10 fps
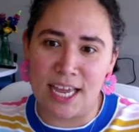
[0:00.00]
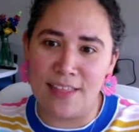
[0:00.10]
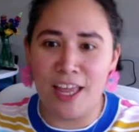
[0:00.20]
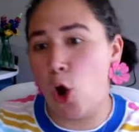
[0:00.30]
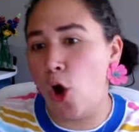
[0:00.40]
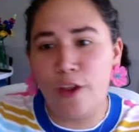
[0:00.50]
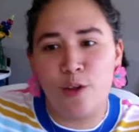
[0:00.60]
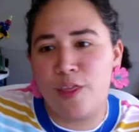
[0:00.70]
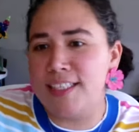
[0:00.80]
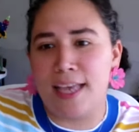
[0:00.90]
And then
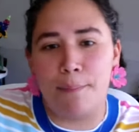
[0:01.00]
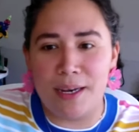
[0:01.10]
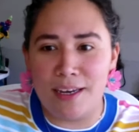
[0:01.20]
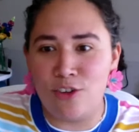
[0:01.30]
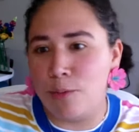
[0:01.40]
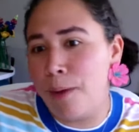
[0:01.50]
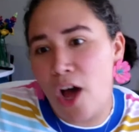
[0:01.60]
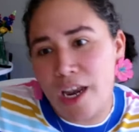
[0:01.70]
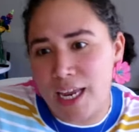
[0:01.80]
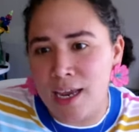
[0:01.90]
other things happen in your
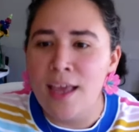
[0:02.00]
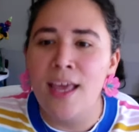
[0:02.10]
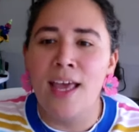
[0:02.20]
body